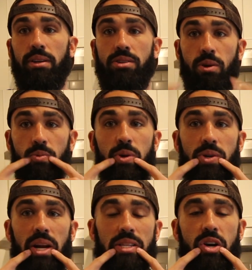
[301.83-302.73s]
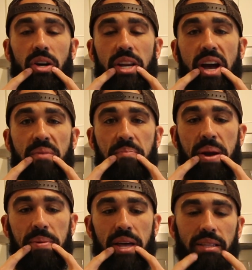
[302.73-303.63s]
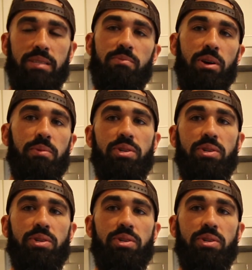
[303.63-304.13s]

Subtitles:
So we try to talk it out, maybe that doesn't work.